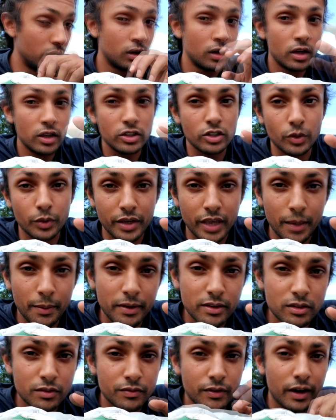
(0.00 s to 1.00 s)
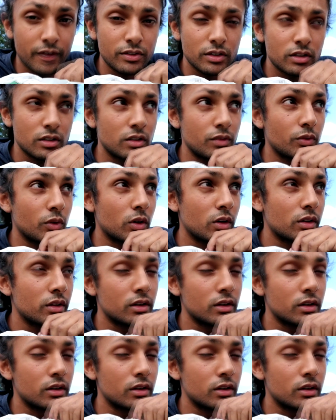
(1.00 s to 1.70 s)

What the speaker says: So it came out to $5.64.